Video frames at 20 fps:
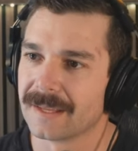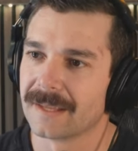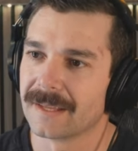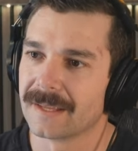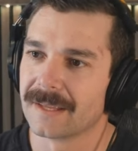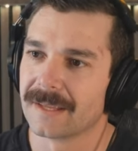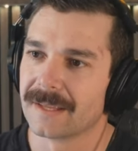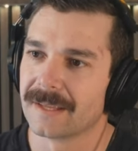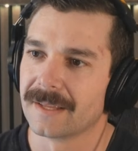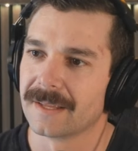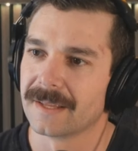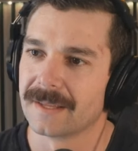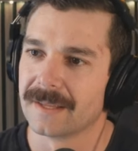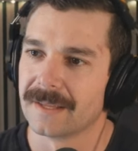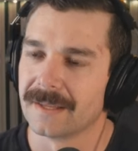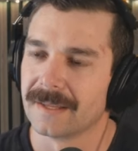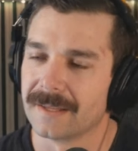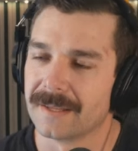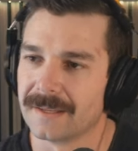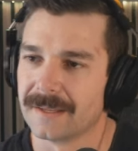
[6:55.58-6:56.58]

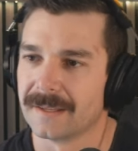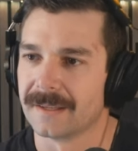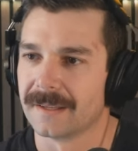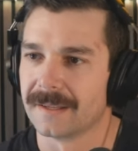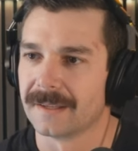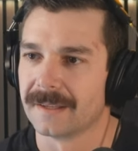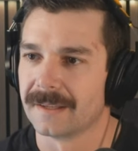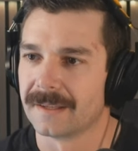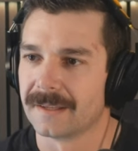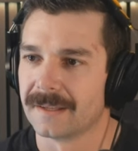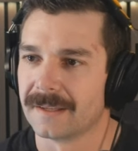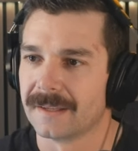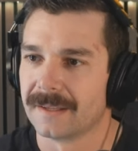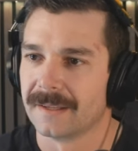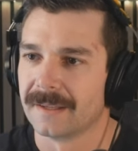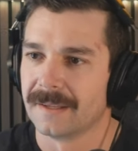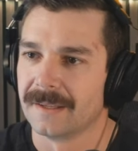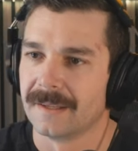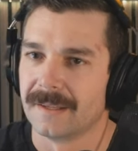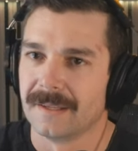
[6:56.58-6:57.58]

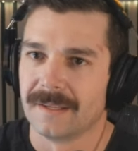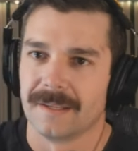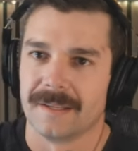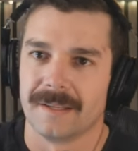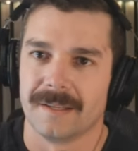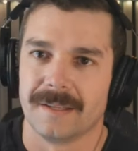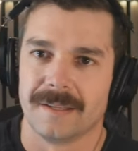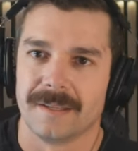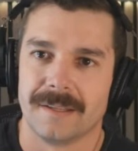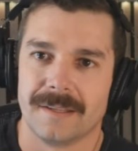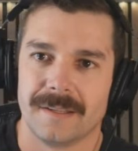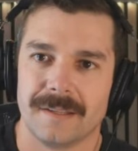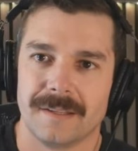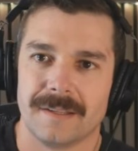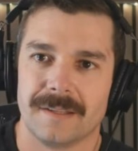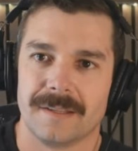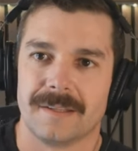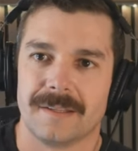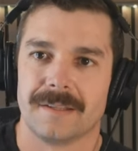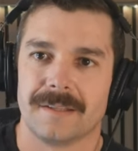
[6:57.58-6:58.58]

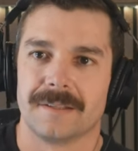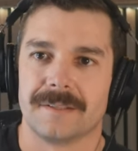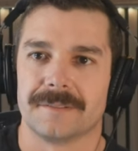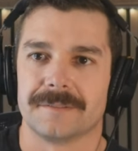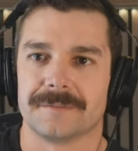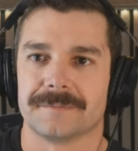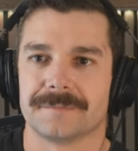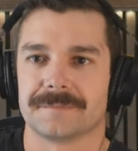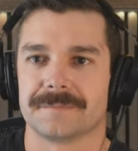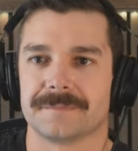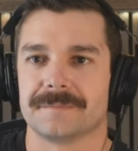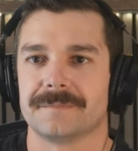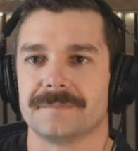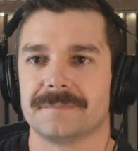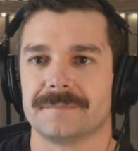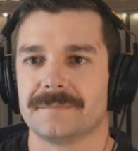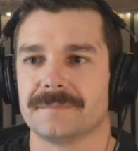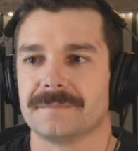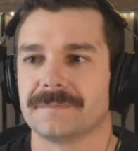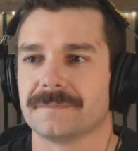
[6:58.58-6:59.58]

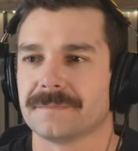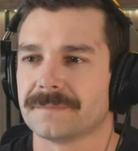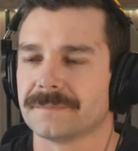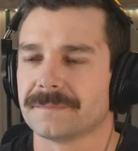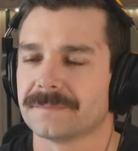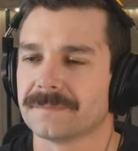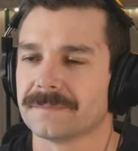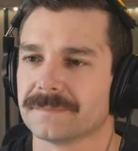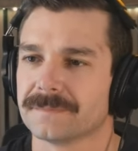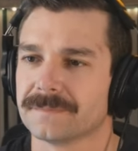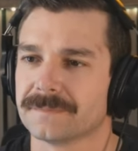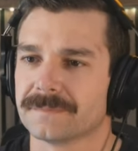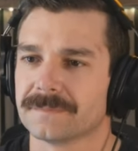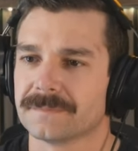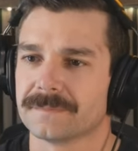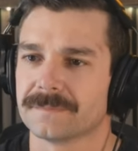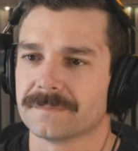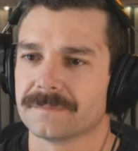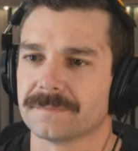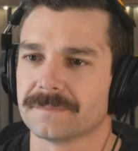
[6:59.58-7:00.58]

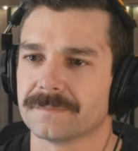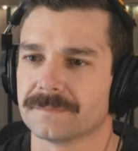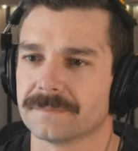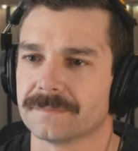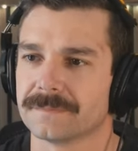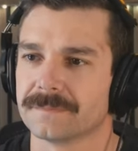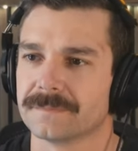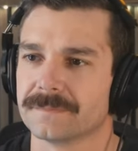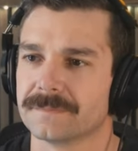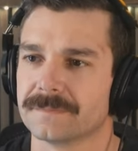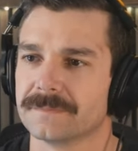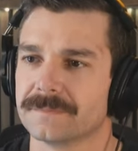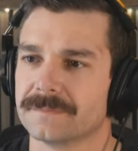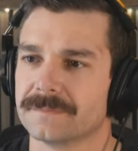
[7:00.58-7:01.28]
(silent)